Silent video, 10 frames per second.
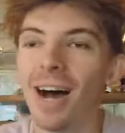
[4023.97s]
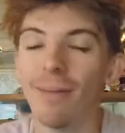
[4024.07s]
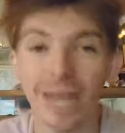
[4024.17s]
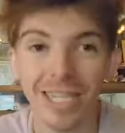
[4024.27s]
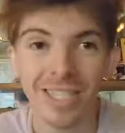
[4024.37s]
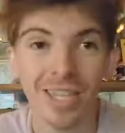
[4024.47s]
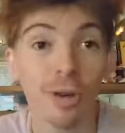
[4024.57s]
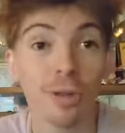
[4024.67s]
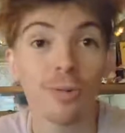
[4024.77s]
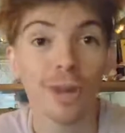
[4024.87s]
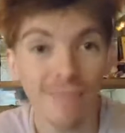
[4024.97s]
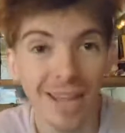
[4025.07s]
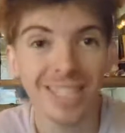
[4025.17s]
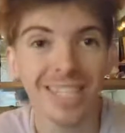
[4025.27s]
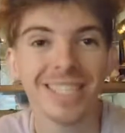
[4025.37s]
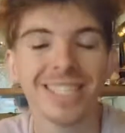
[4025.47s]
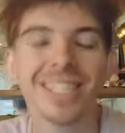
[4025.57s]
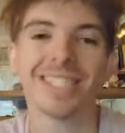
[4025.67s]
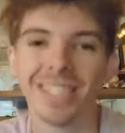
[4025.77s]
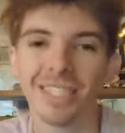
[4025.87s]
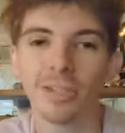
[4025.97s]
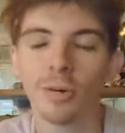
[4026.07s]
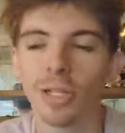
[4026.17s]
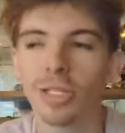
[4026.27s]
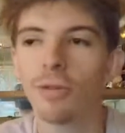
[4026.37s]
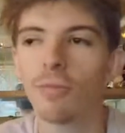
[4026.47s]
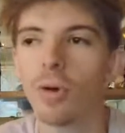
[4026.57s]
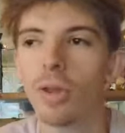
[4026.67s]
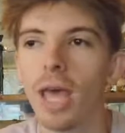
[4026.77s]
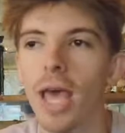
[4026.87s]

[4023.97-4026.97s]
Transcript: Mexico, you were a Mexican citizen, and so on and so forth,